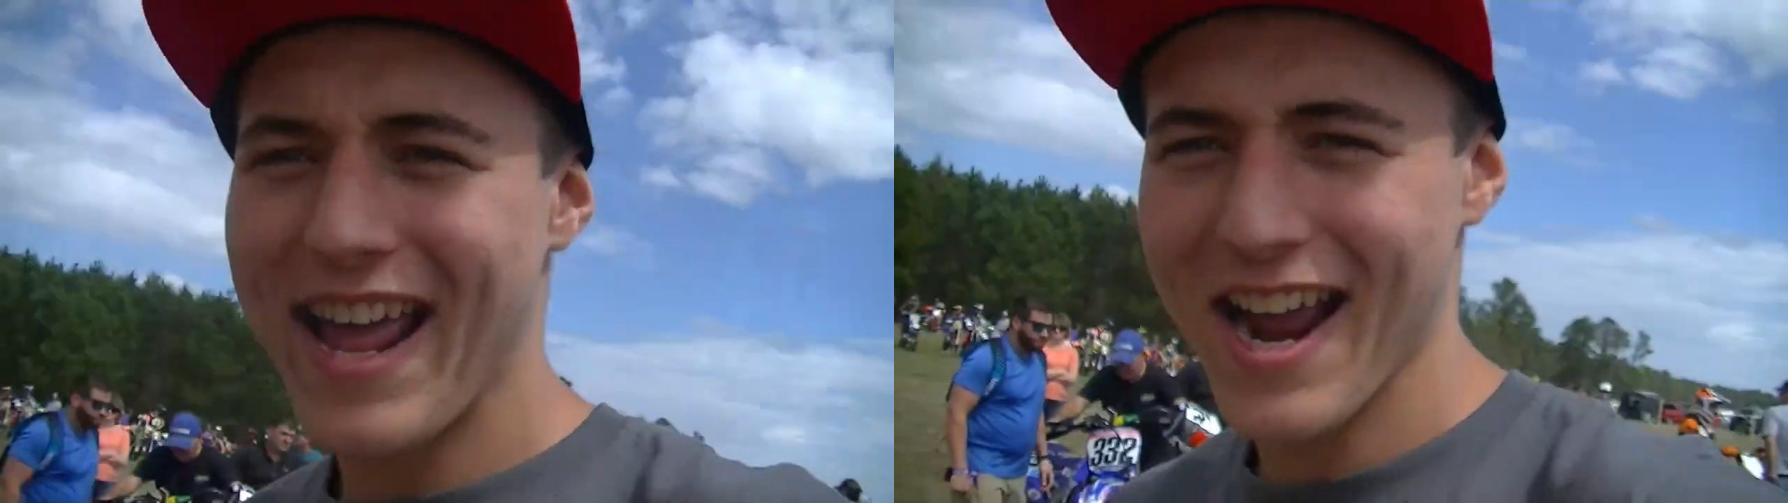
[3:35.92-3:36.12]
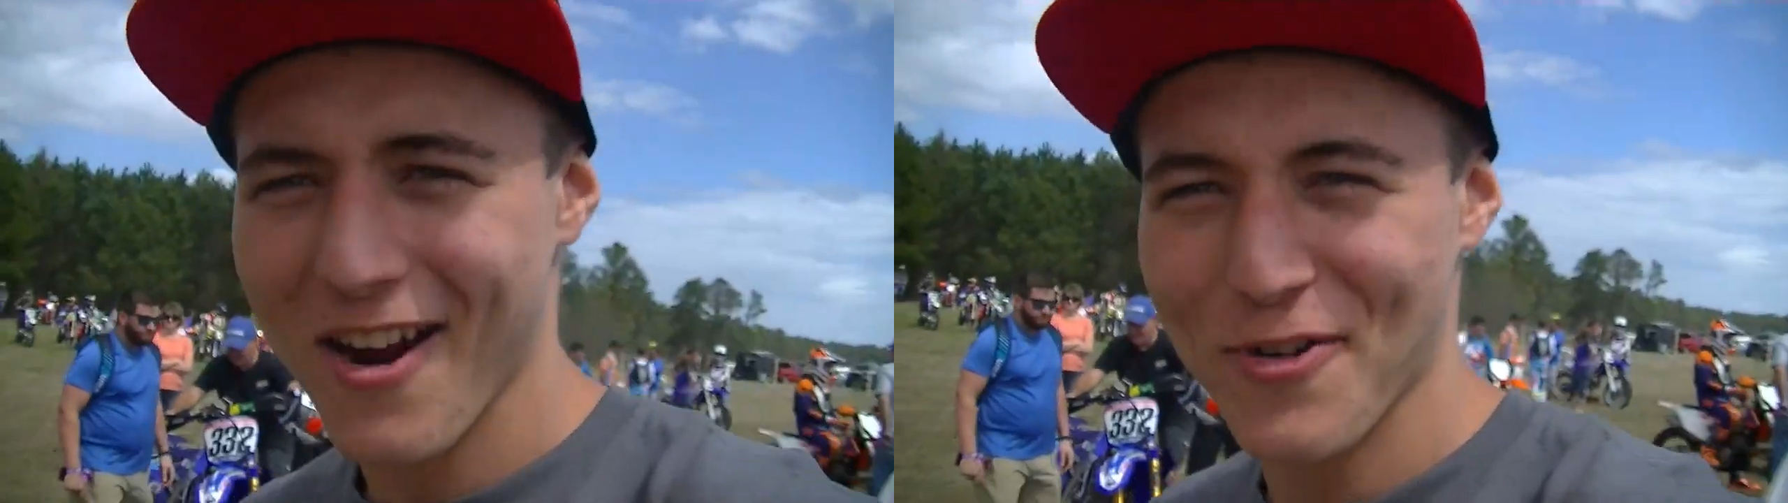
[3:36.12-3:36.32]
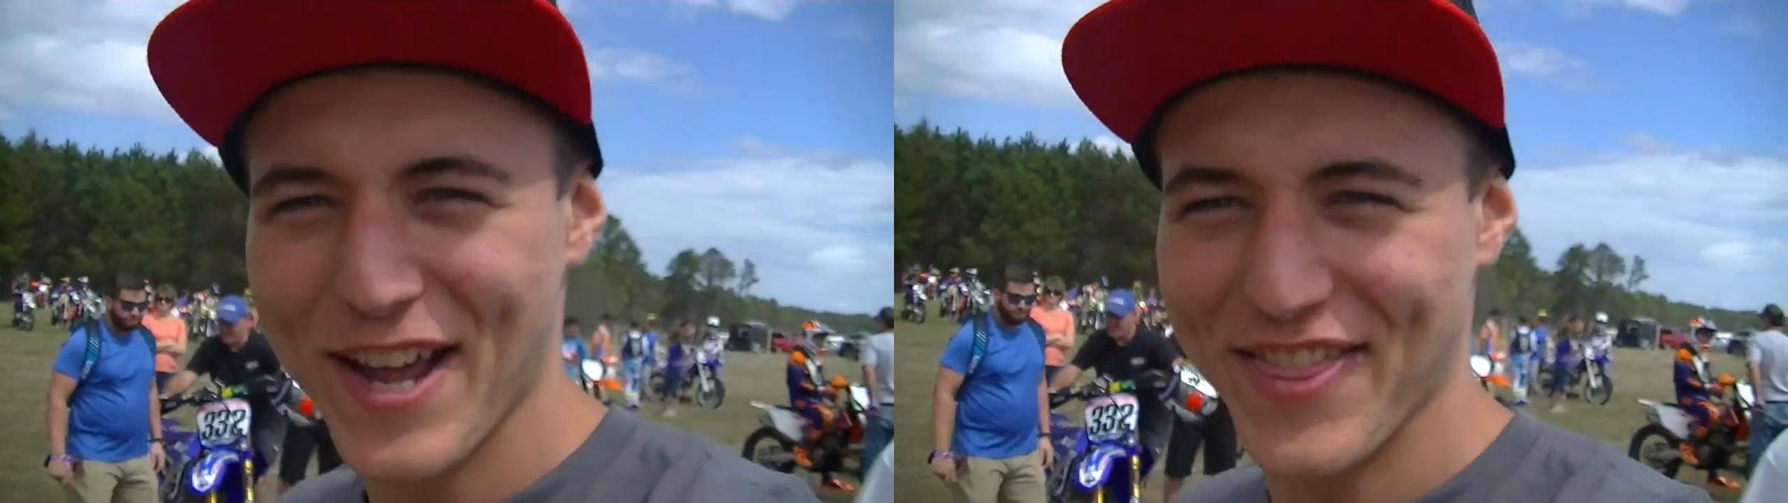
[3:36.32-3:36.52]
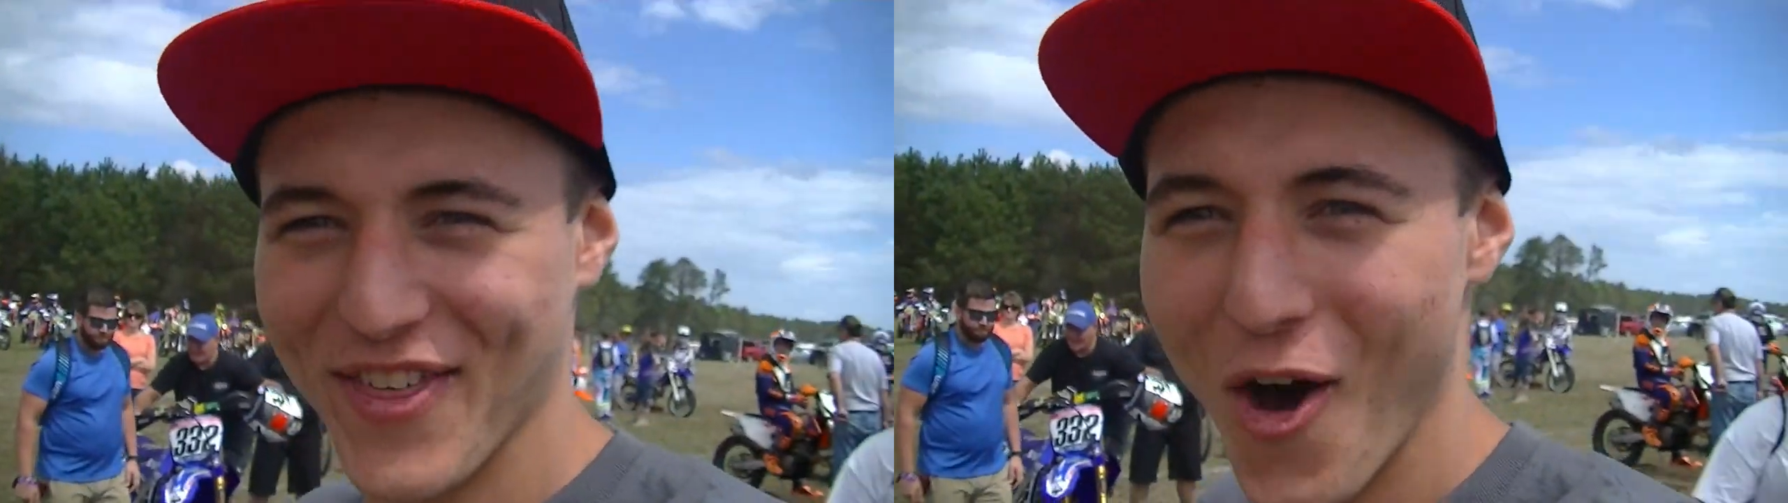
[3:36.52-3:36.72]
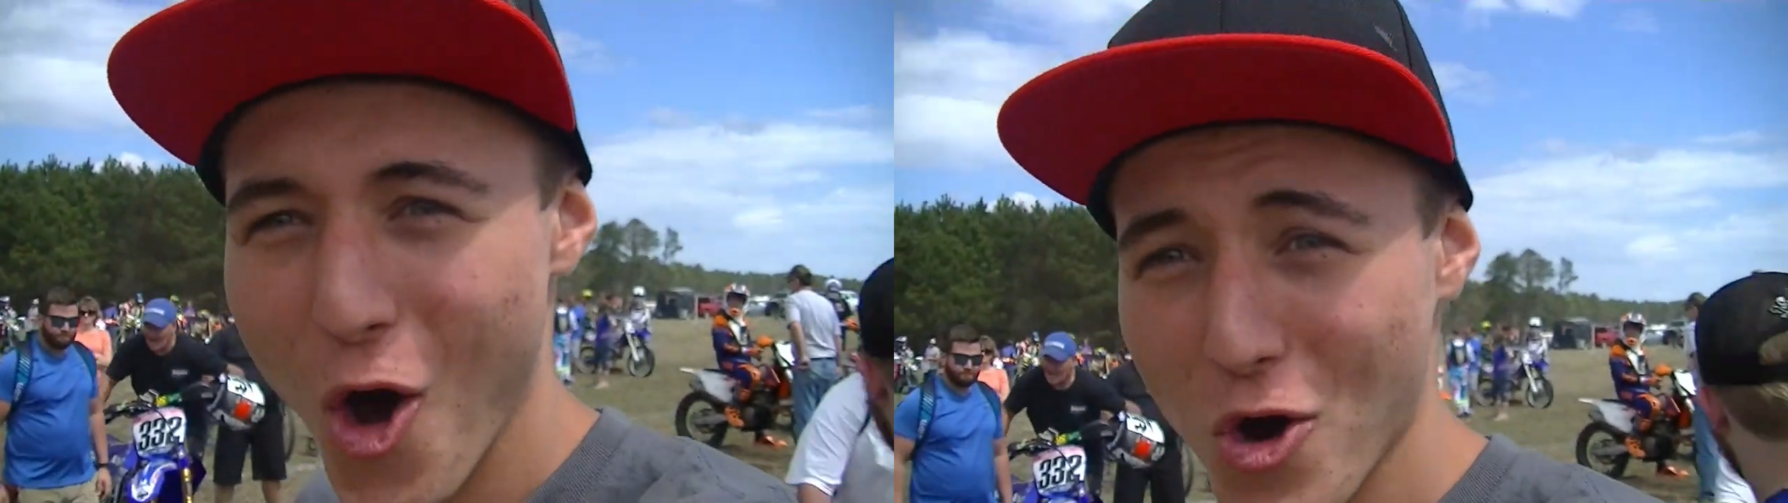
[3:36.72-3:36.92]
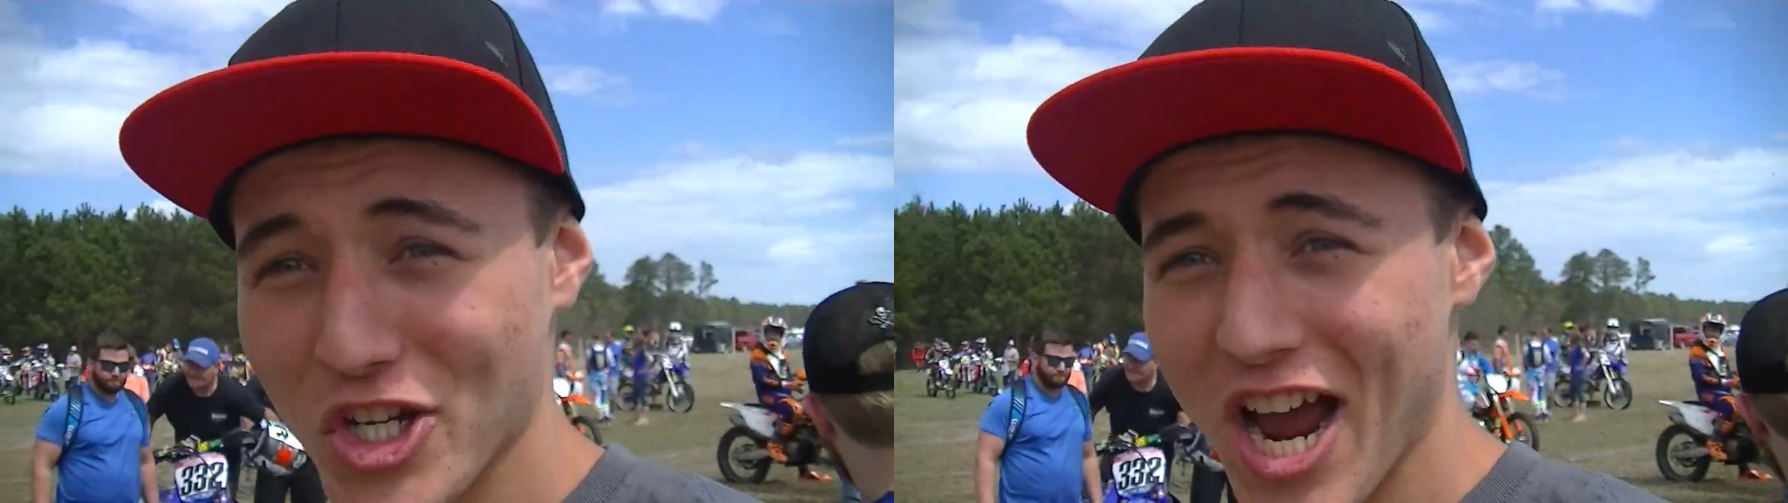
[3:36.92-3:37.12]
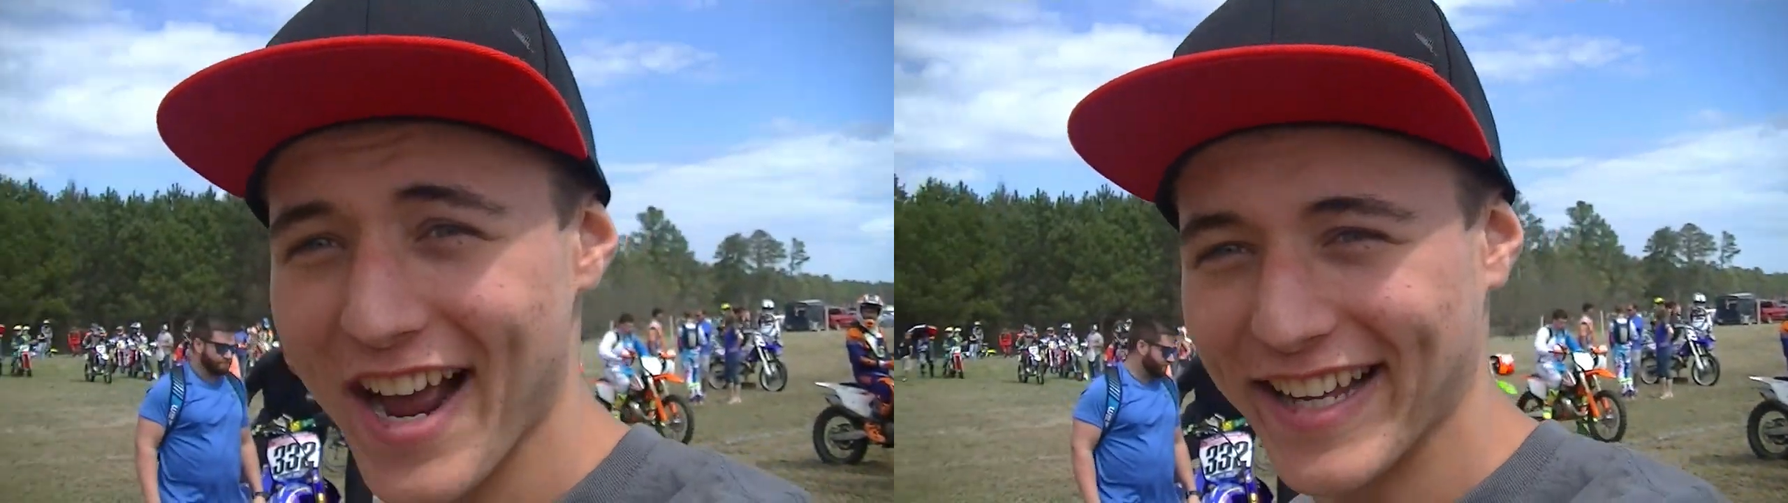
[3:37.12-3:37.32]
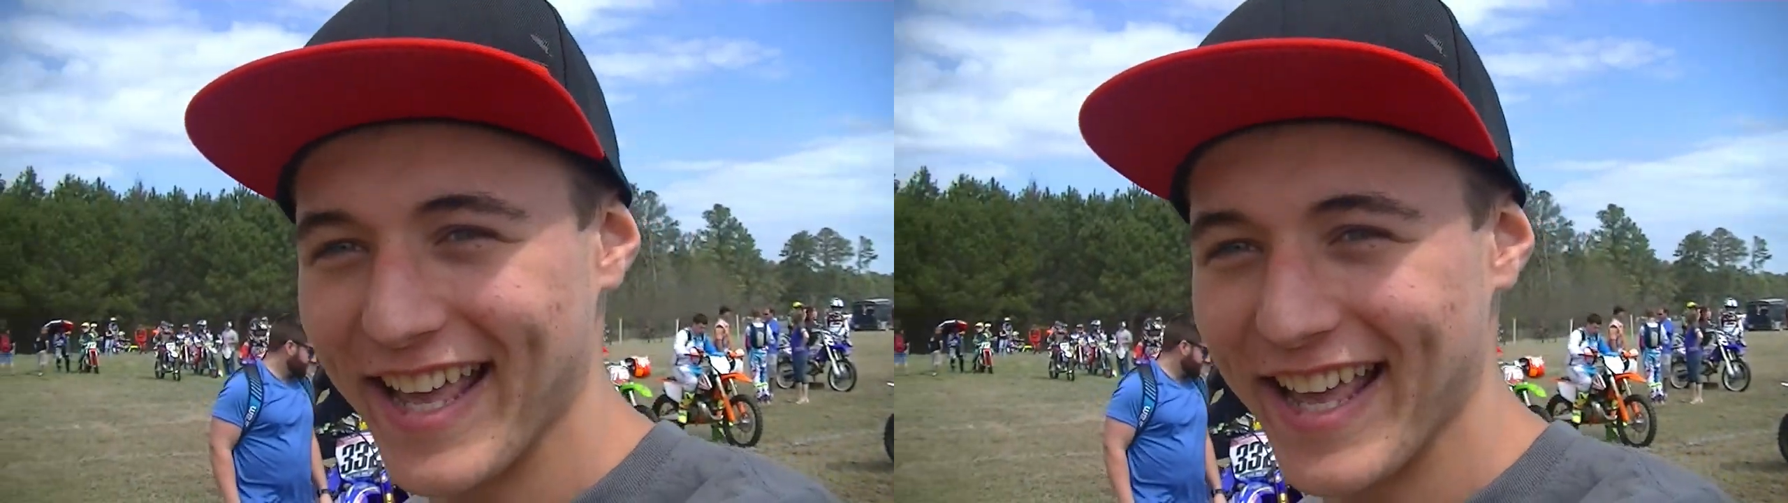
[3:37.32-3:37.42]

here with the whole shot